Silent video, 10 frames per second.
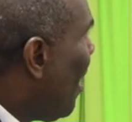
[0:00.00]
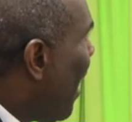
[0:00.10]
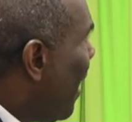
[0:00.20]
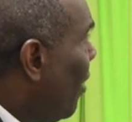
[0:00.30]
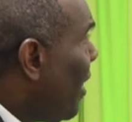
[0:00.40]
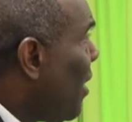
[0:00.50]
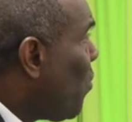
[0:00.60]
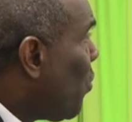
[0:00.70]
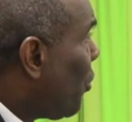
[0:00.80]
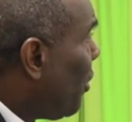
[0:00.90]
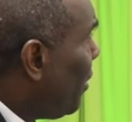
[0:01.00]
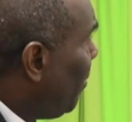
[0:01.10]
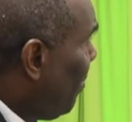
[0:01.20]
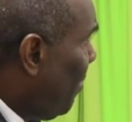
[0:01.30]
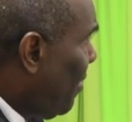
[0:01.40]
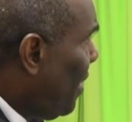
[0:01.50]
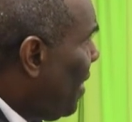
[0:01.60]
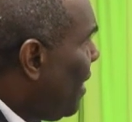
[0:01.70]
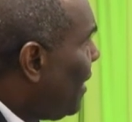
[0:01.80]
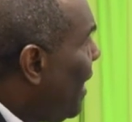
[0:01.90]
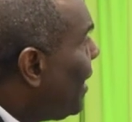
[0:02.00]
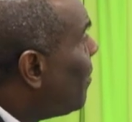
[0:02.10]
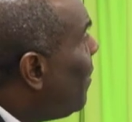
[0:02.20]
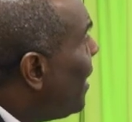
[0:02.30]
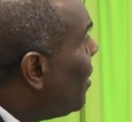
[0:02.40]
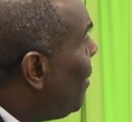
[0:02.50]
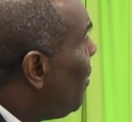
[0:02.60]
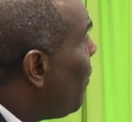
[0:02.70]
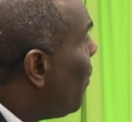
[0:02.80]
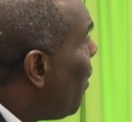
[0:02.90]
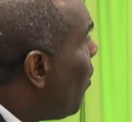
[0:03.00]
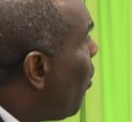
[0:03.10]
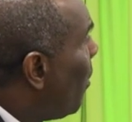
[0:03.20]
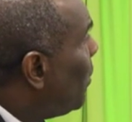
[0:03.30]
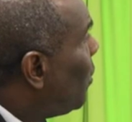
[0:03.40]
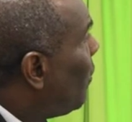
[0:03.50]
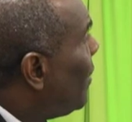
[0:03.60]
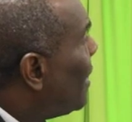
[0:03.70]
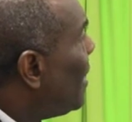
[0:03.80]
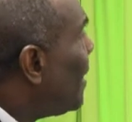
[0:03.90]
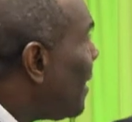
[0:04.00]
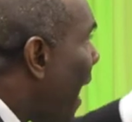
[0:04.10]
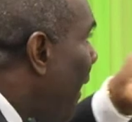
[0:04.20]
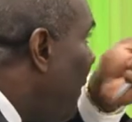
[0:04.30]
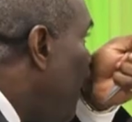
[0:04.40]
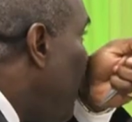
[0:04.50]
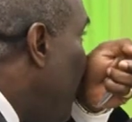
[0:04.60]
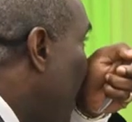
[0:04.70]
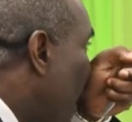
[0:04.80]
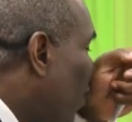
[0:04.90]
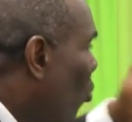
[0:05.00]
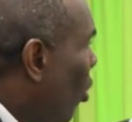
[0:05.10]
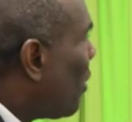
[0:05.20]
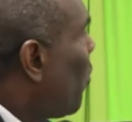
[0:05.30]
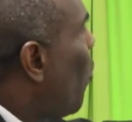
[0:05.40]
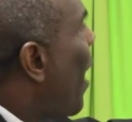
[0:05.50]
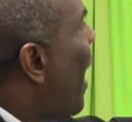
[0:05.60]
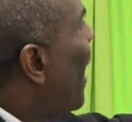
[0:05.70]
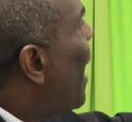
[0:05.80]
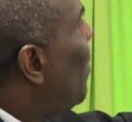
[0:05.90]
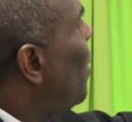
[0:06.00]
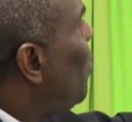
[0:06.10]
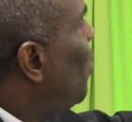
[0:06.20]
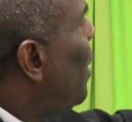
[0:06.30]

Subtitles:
Another erosion takes place. If you observe, this is like near at Roxborough, Argyle, when you